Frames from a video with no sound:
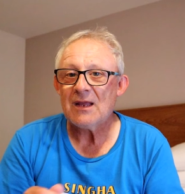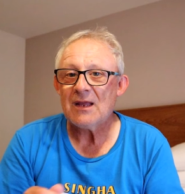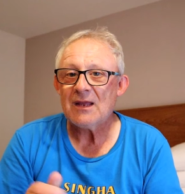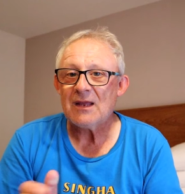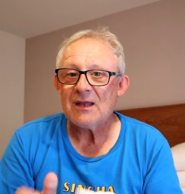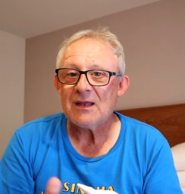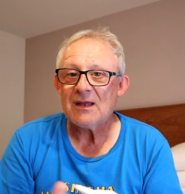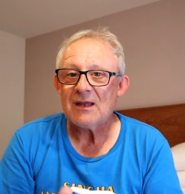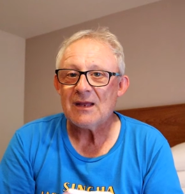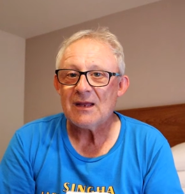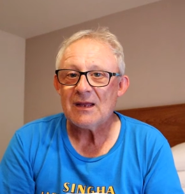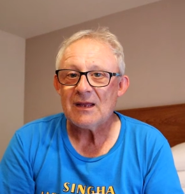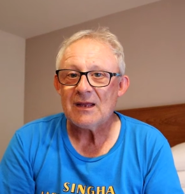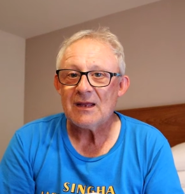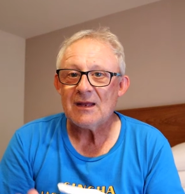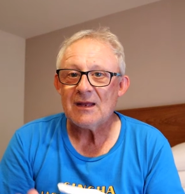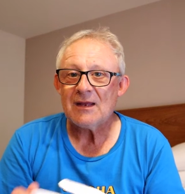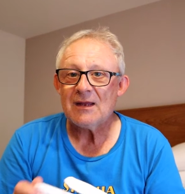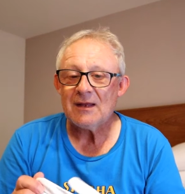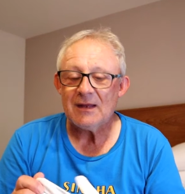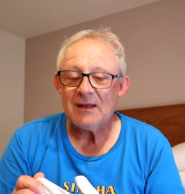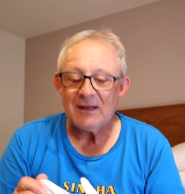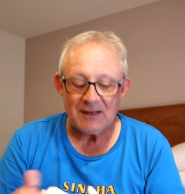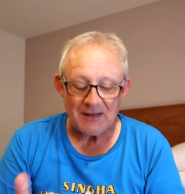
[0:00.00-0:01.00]

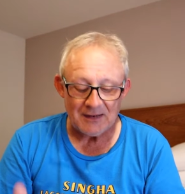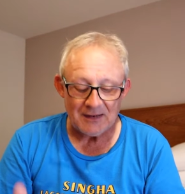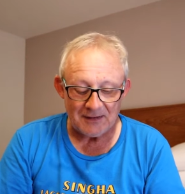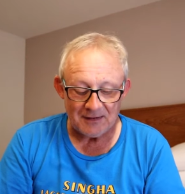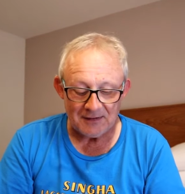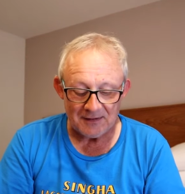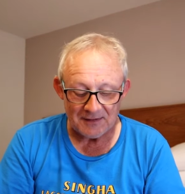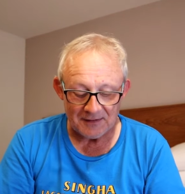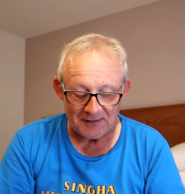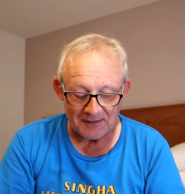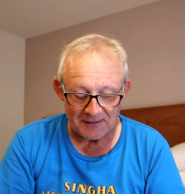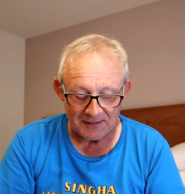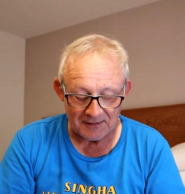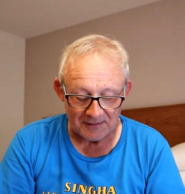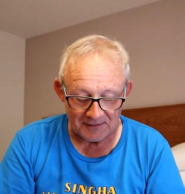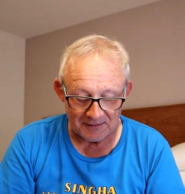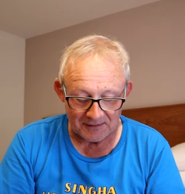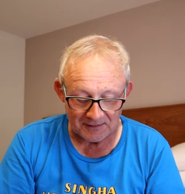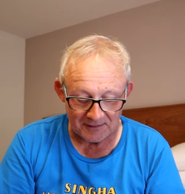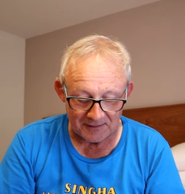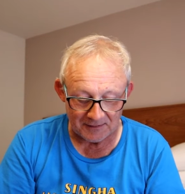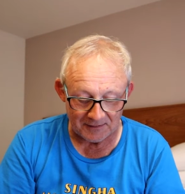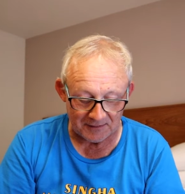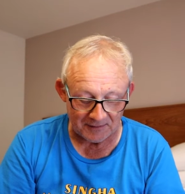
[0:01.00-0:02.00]

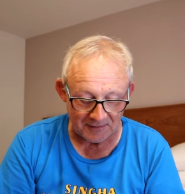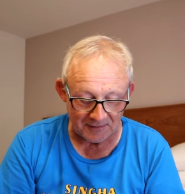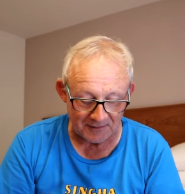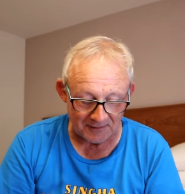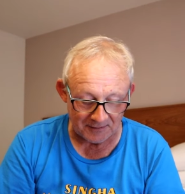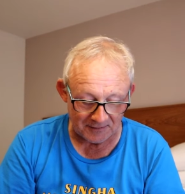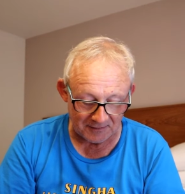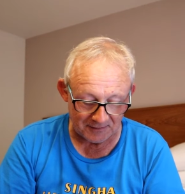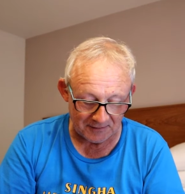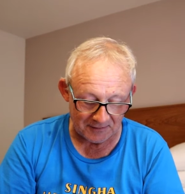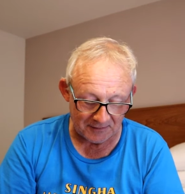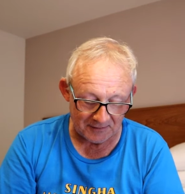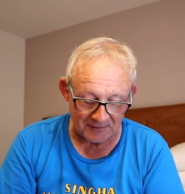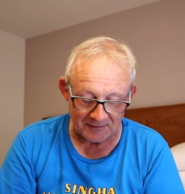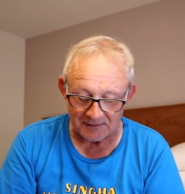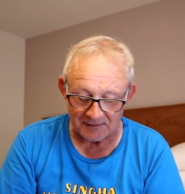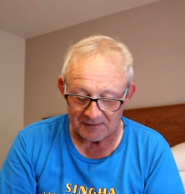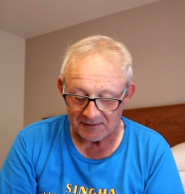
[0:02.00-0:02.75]
Nothing is said.